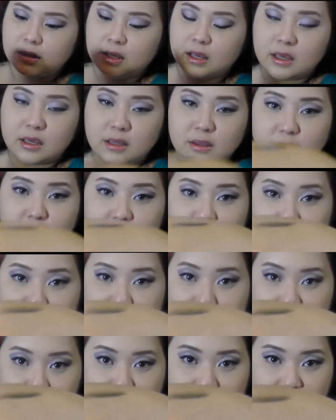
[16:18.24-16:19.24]
and you can
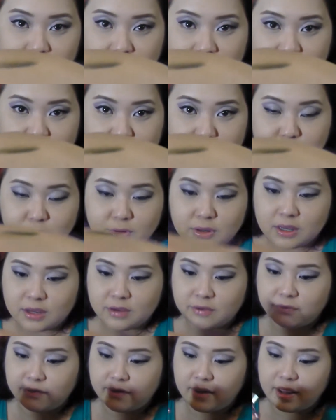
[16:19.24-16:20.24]
create a smoky
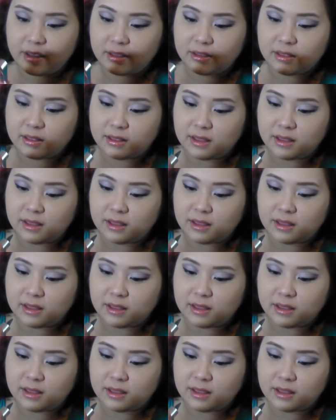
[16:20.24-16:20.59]
effect